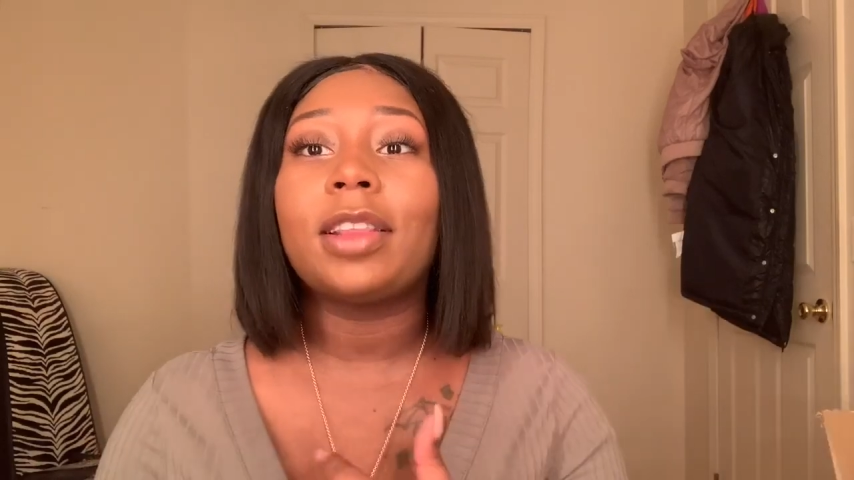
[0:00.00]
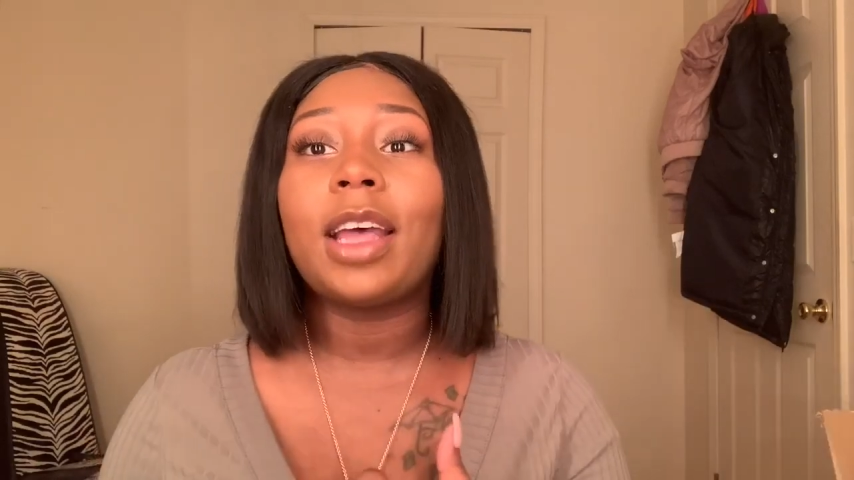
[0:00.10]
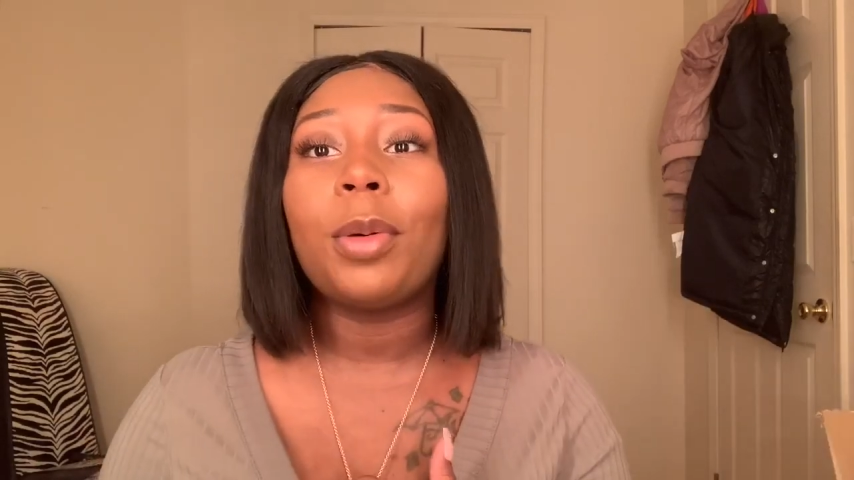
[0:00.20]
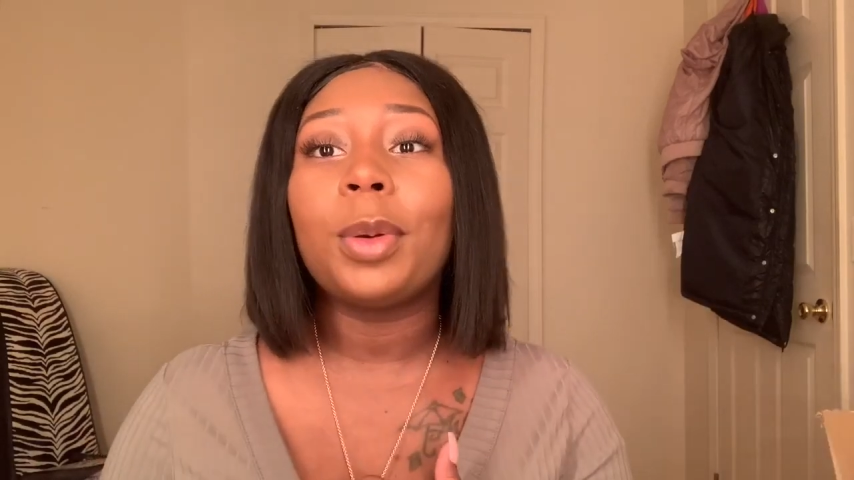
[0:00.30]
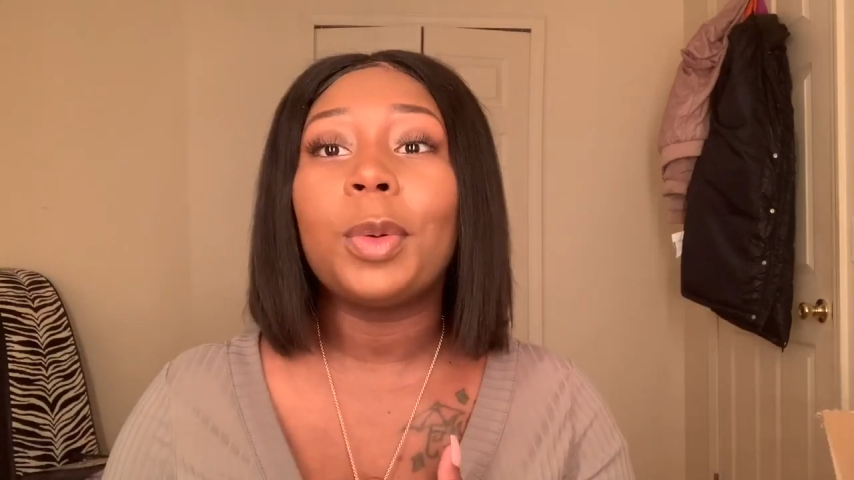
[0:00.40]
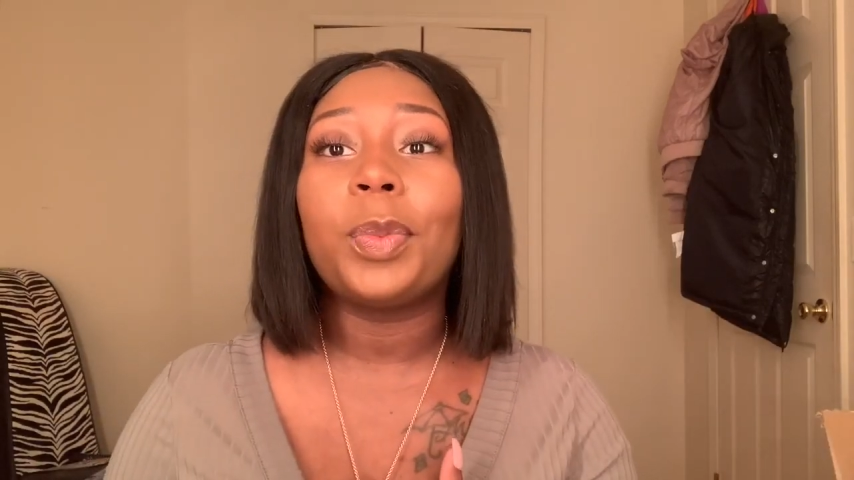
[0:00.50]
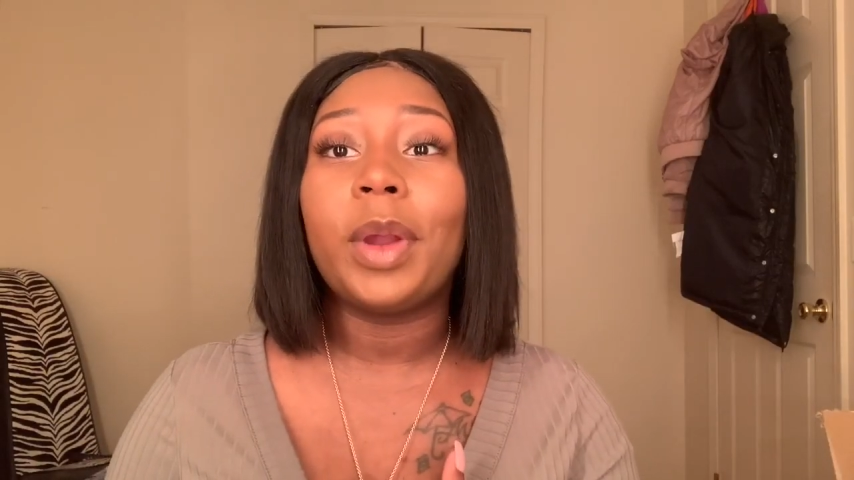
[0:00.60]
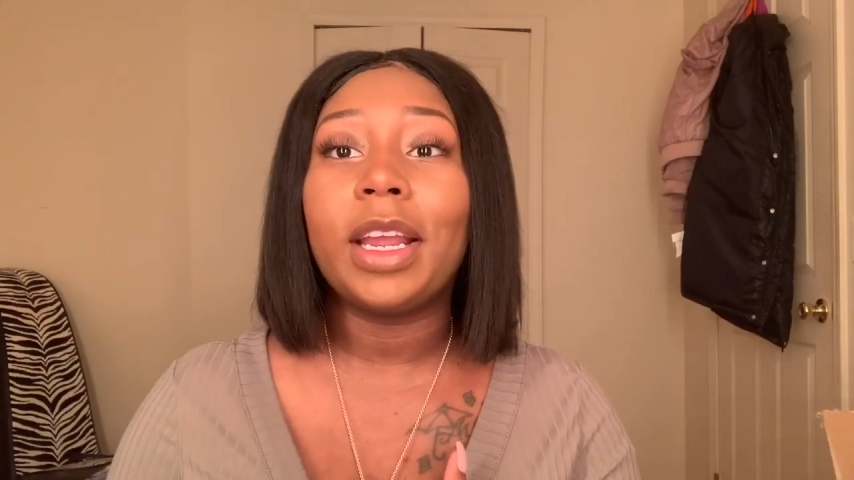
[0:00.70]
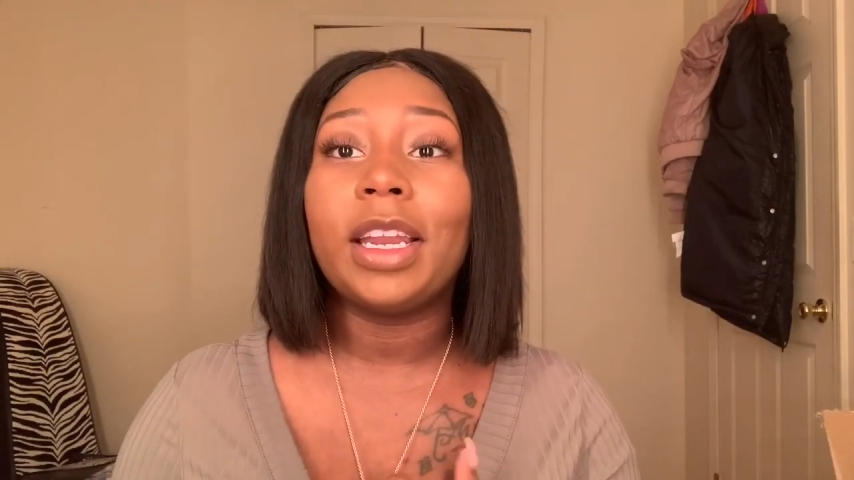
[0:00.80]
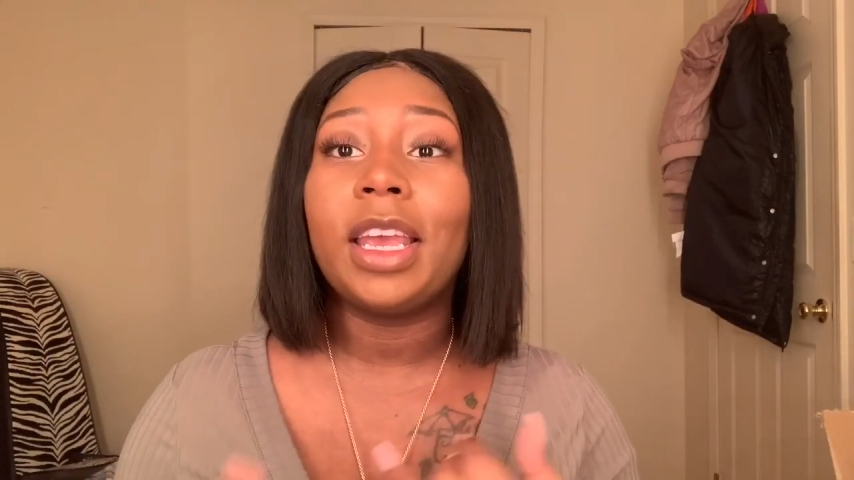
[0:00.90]
out we were
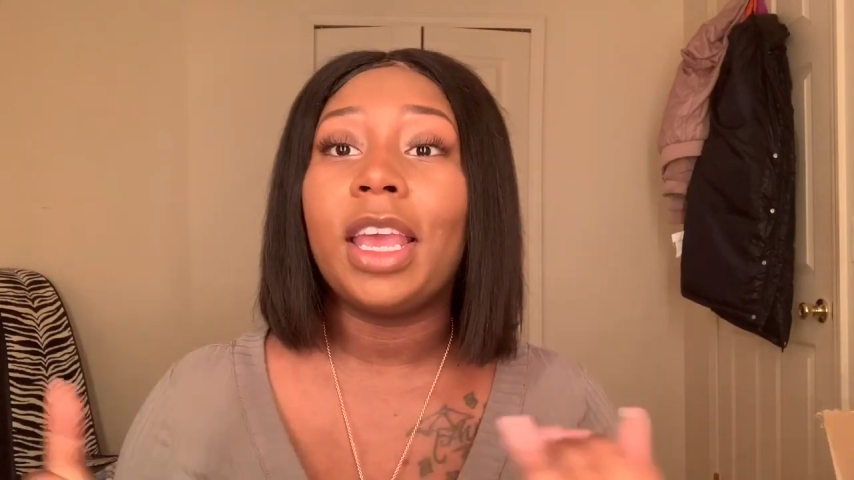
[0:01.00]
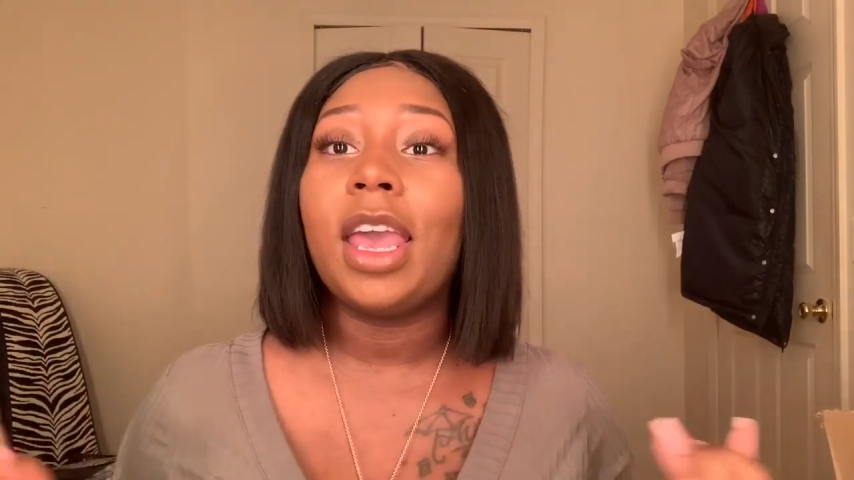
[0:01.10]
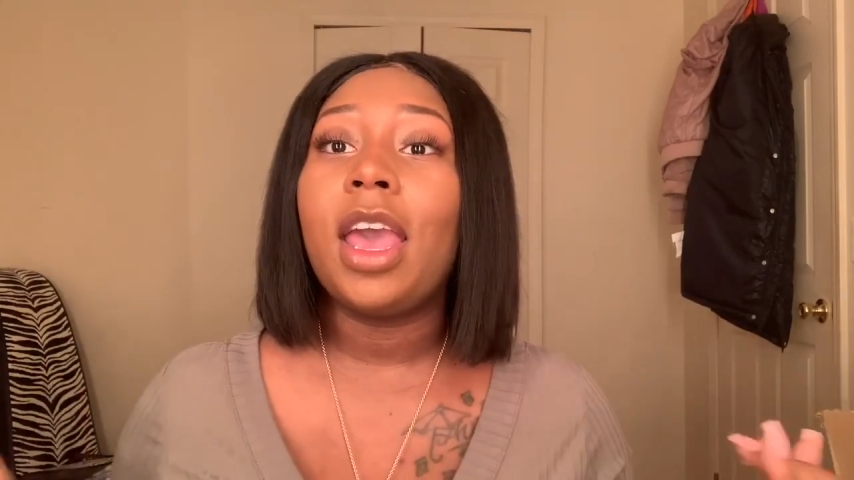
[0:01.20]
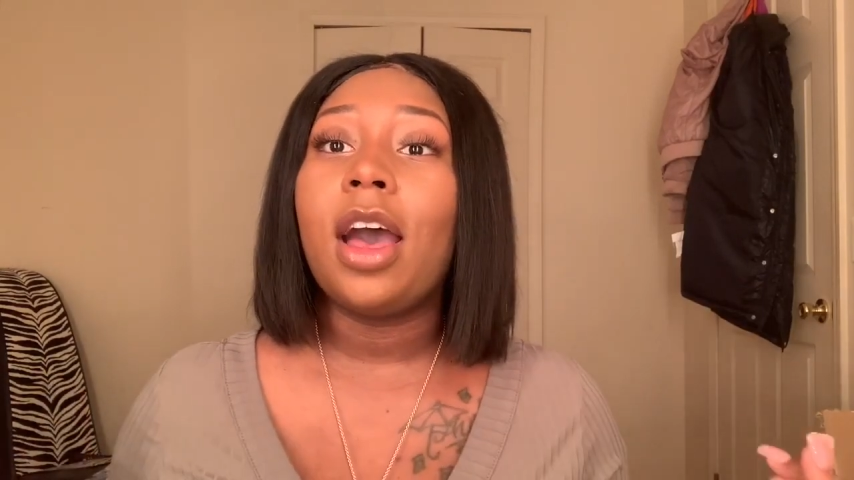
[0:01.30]
pregnant,